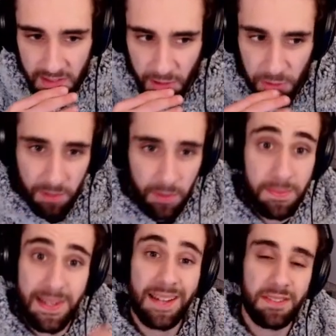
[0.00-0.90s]
they'll
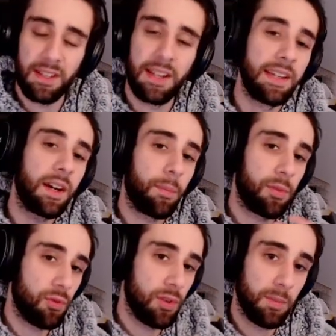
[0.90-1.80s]
sometimes accidentally come
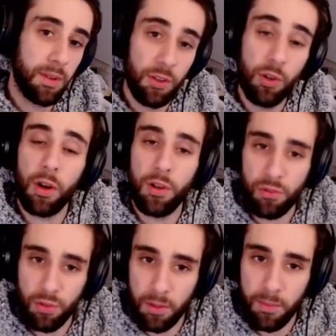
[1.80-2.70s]
through them if you go
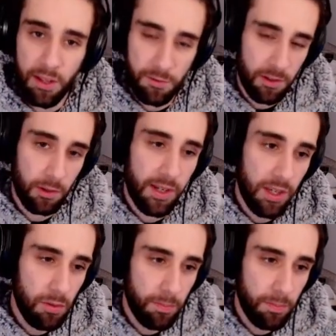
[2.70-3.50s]
through them and they're following you.